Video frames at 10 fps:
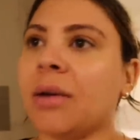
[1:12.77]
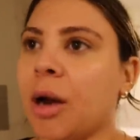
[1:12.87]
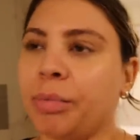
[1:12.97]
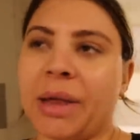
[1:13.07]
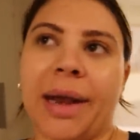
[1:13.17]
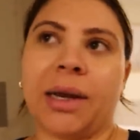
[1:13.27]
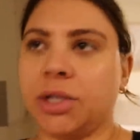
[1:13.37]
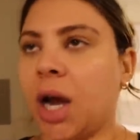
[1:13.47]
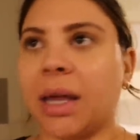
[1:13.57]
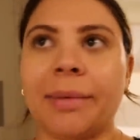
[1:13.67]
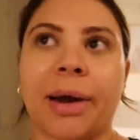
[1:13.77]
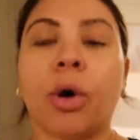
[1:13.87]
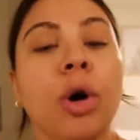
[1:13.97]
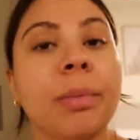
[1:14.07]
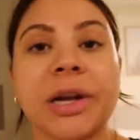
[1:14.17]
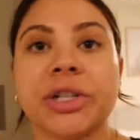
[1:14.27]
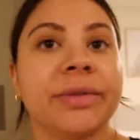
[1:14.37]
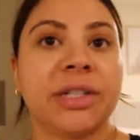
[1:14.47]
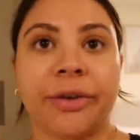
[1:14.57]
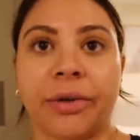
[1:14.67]
are planning on talking about a whole bunch
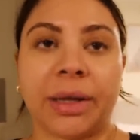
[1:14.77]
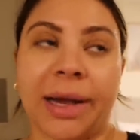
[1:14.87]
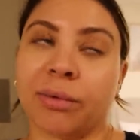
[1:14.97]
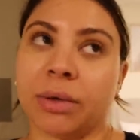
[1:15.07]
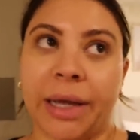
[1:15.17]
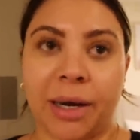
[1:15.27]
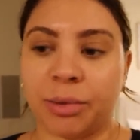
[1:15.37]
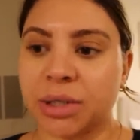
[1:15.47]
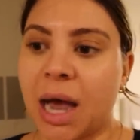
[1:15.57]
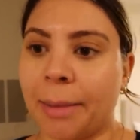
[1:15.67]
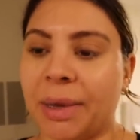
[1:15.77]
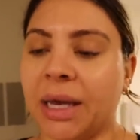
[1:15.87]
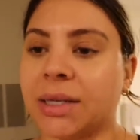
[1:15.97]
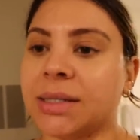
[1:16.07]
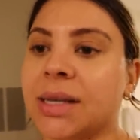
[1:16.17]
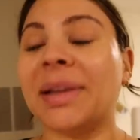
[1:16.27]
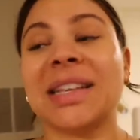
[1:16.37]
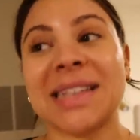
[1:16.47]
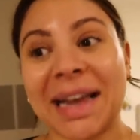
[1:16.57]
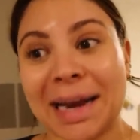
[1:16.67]
of different like relatable topics, but the
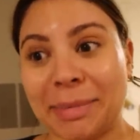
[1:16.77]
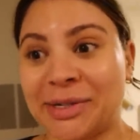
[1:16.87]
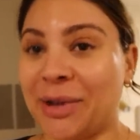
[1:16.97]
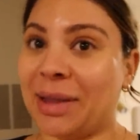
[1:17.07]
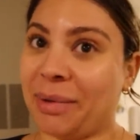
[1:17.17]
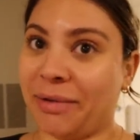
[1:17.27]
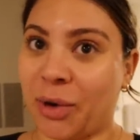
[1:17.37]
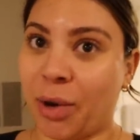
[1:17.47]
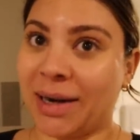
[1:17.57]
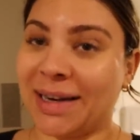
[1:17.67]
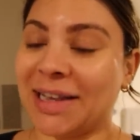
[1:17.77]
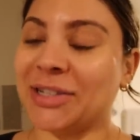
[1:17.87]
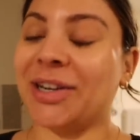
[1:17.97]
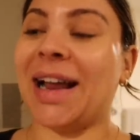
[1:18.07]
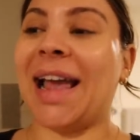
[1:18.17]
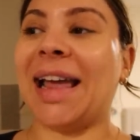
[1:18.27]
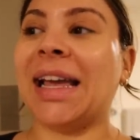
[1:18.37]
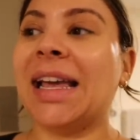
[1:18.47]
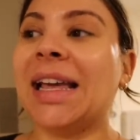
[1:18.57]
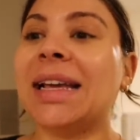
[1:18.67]
second episode that we recorded yesterday,
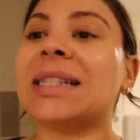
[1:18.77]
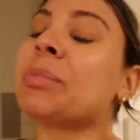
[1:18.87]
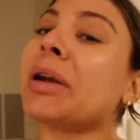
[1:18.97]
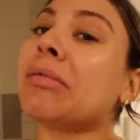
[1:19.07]
it's pretty